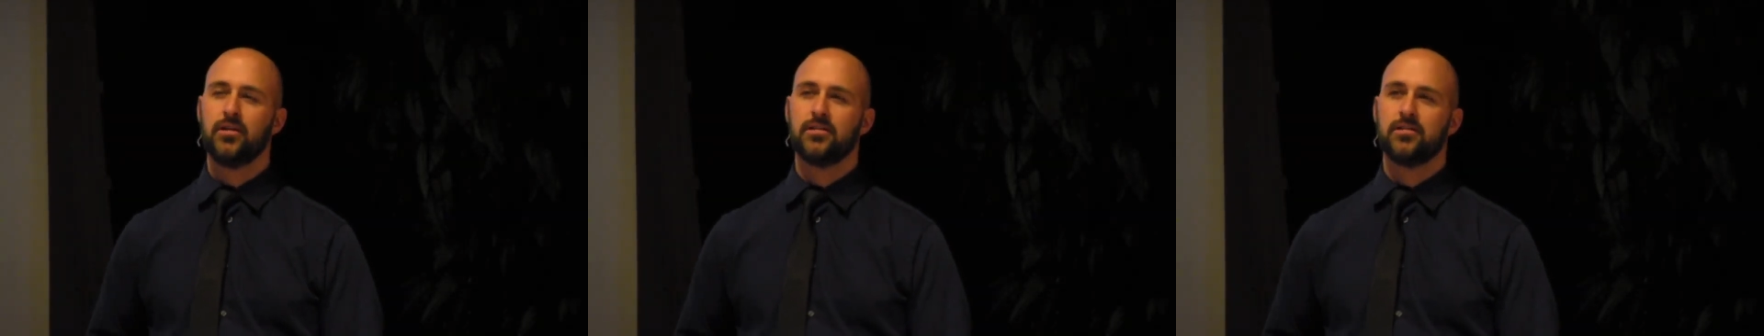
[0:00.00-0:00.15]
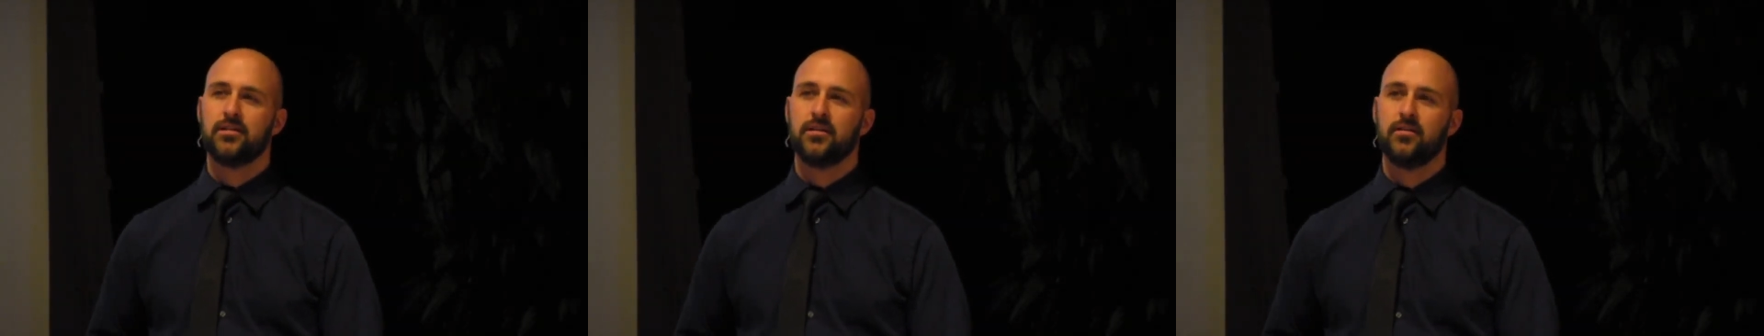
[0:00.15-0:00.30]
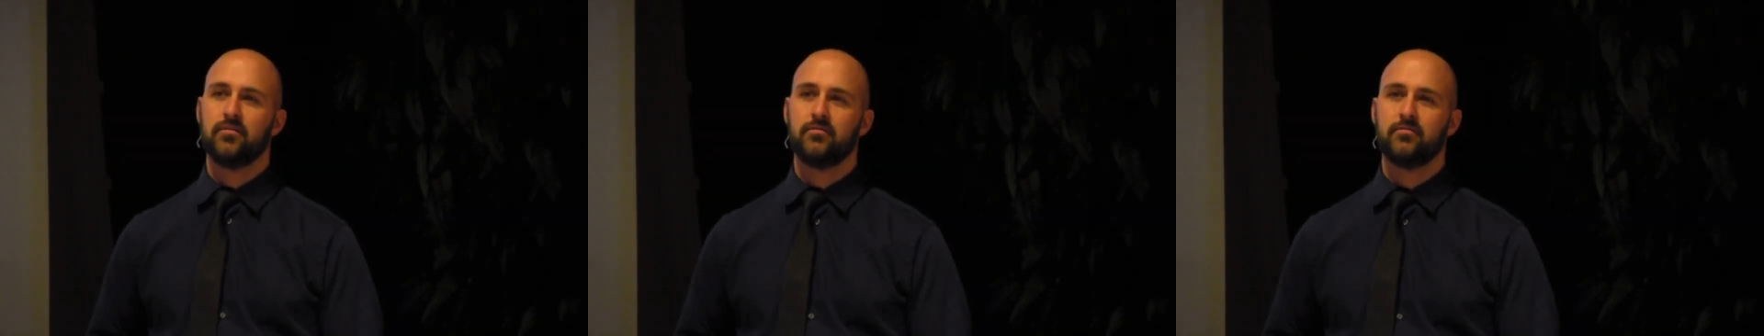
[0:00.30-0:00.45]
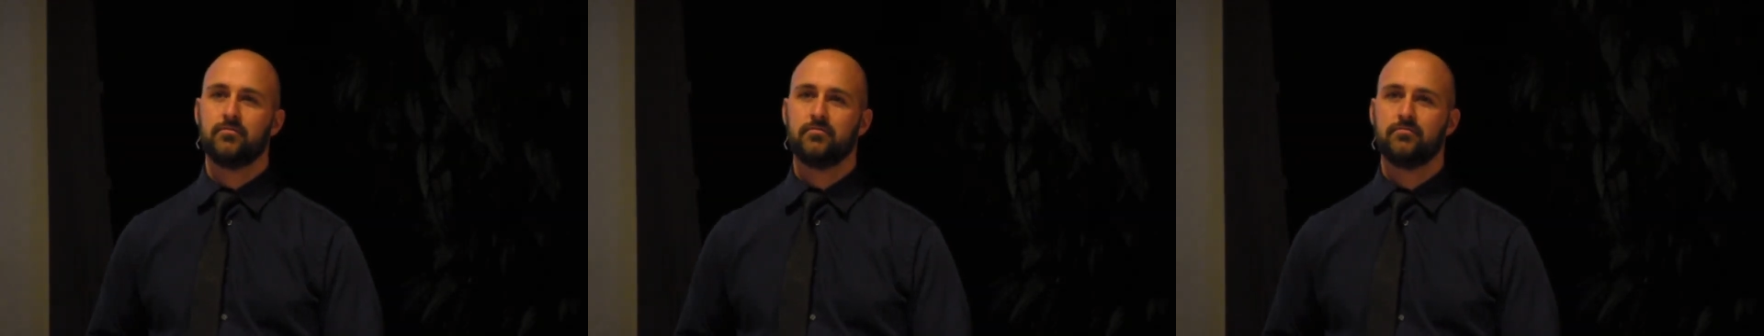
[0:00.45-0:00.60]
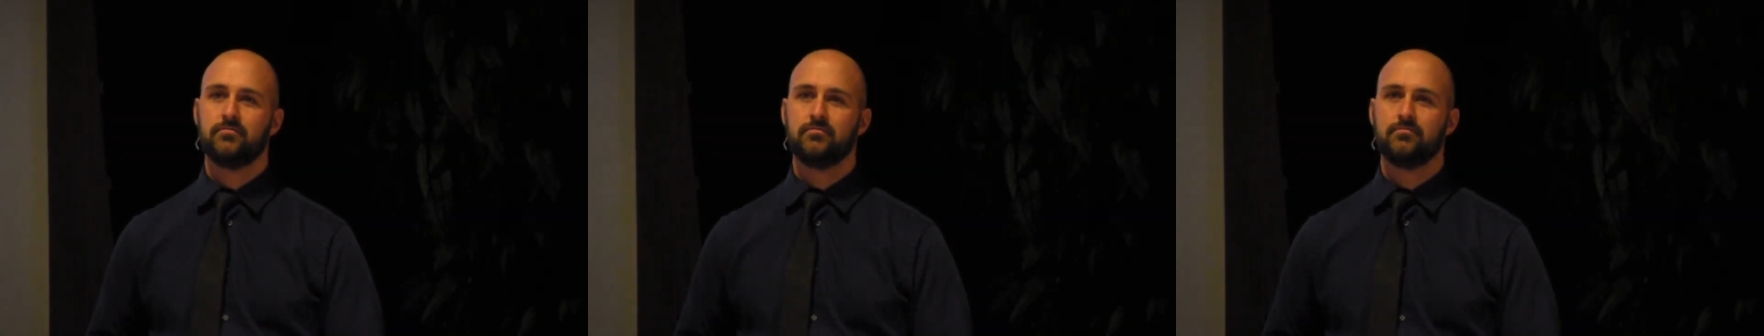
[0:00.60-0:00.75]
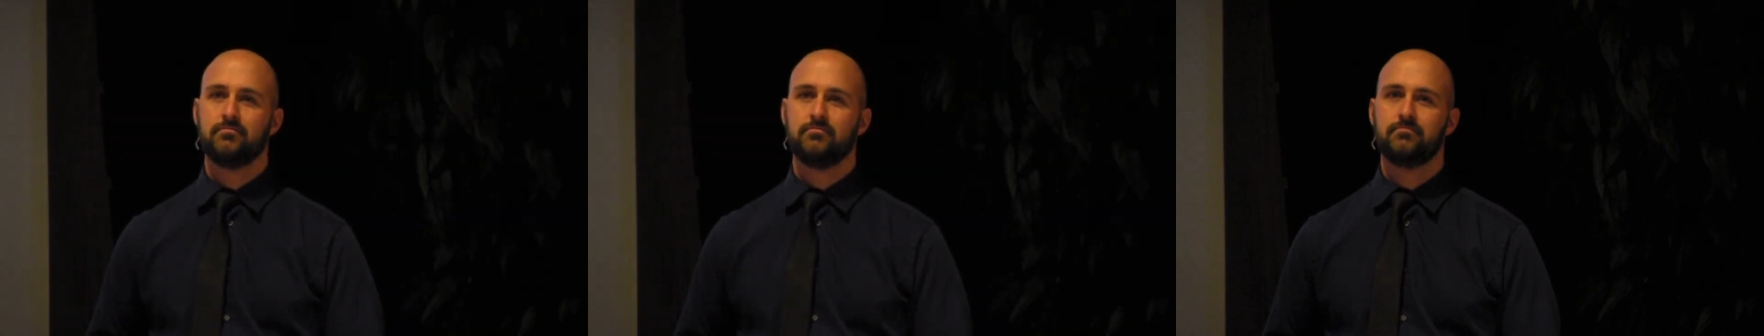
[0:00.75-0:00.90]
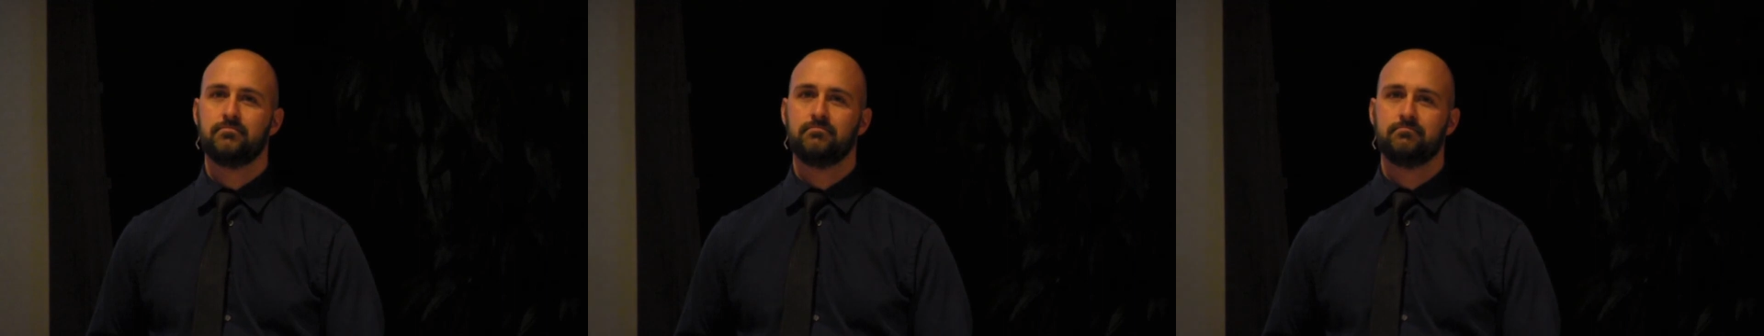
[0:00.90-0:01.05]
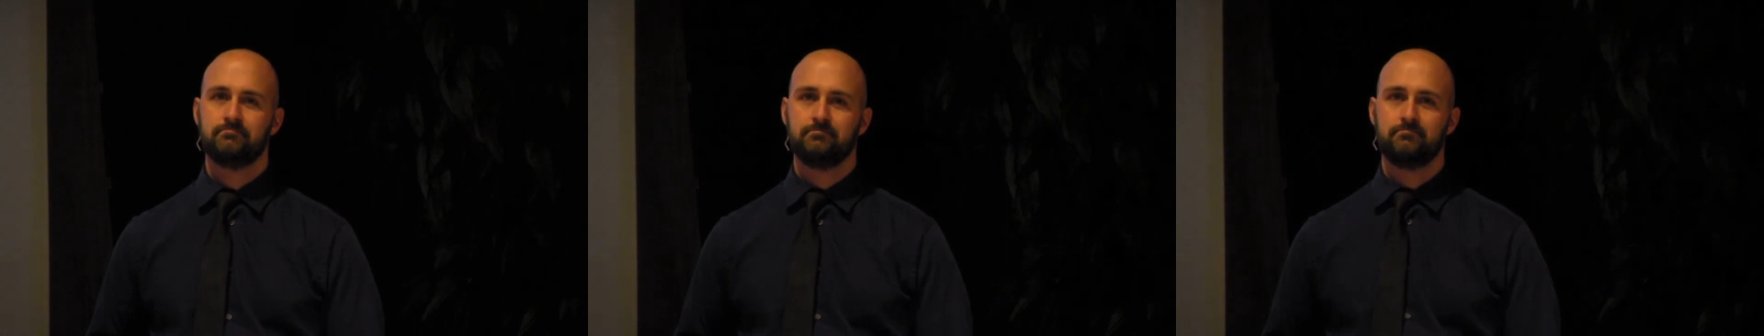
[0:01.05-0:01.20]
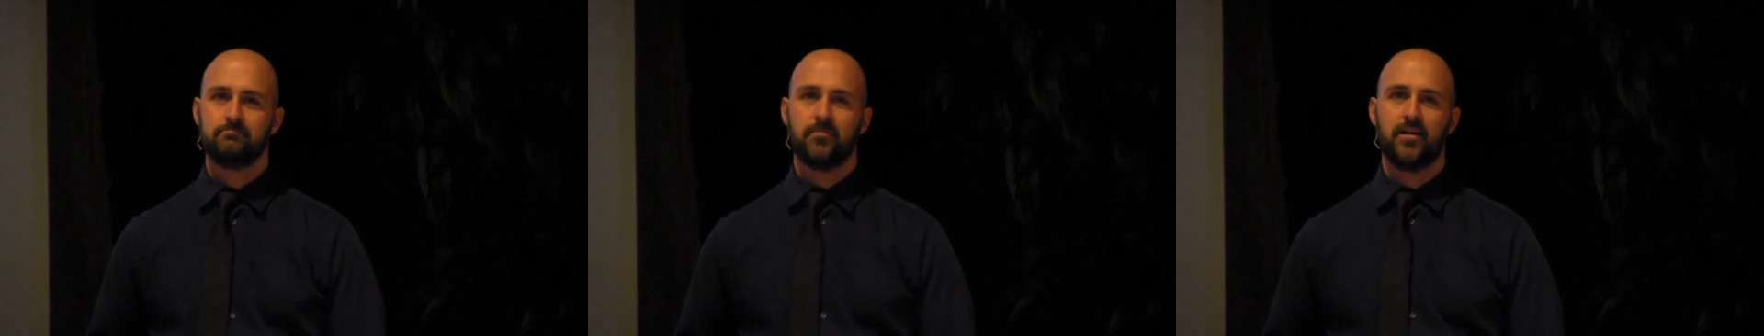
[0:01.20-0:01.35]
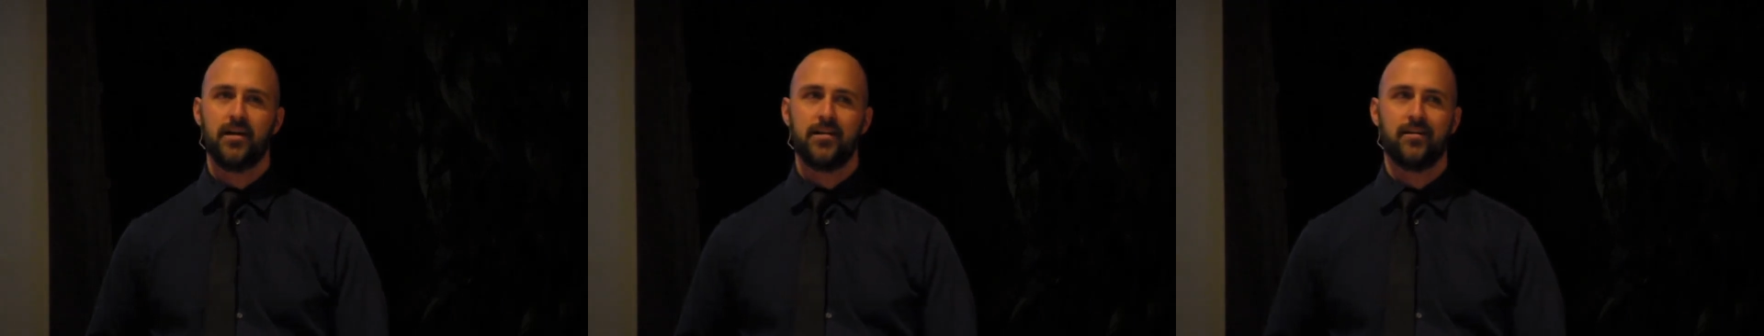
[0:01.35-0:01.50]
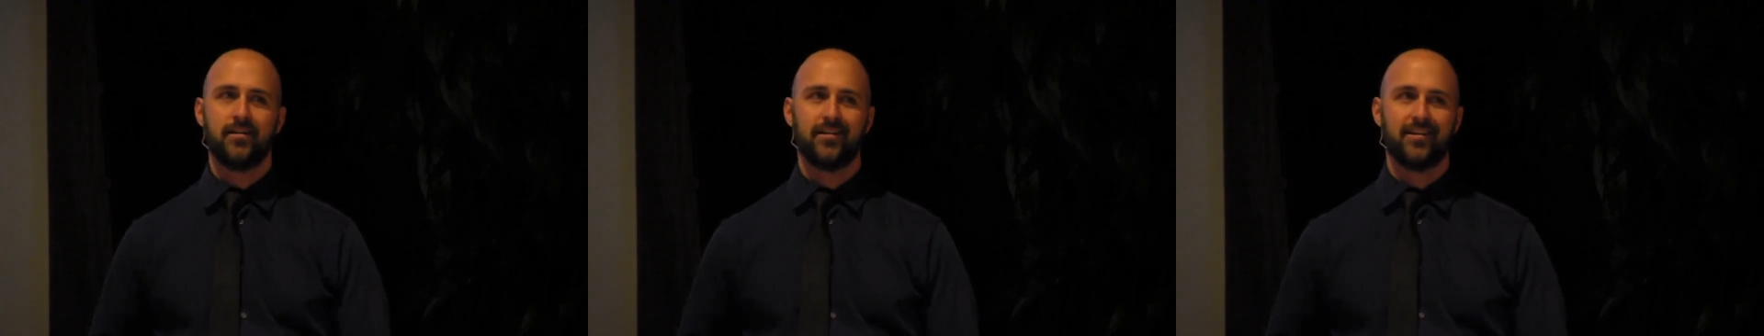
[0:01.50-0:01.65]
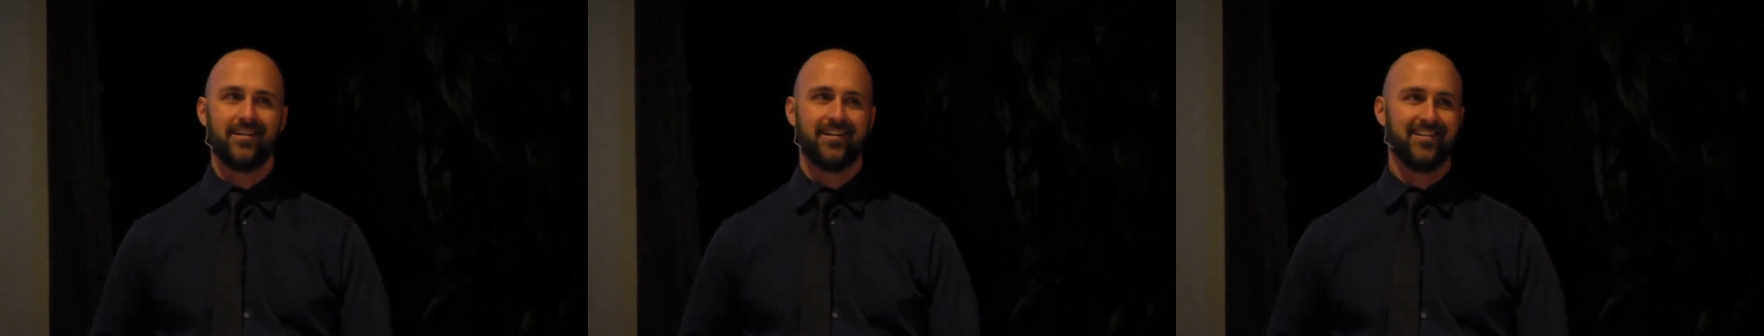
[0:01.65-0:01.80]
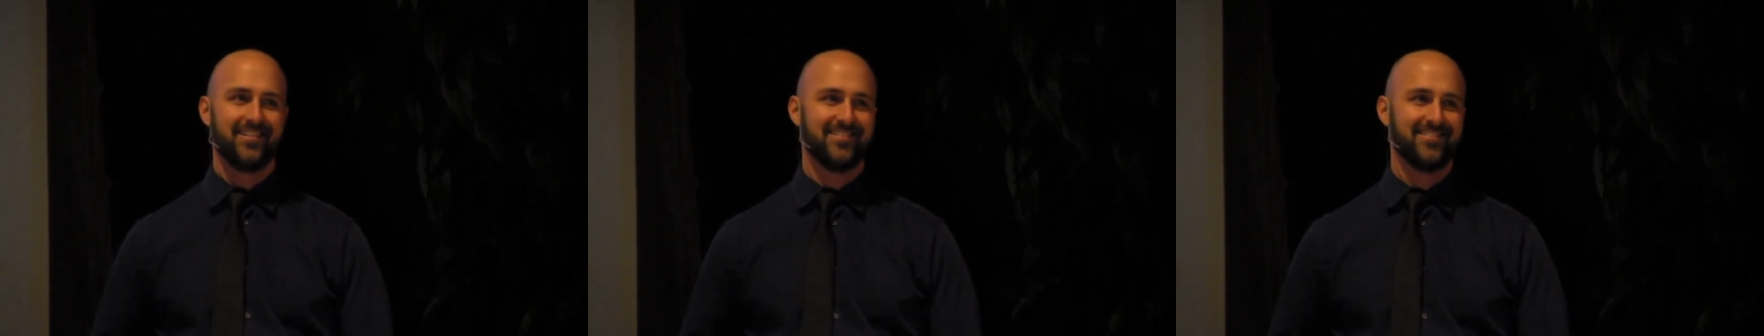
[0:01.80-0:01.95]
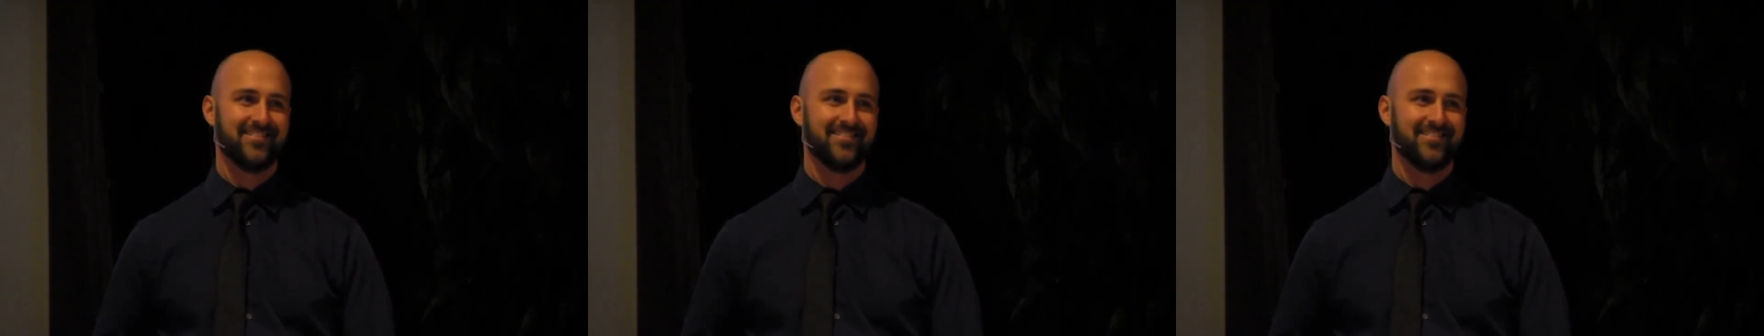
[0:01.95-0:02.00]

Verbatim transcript: save? Bye, donkey.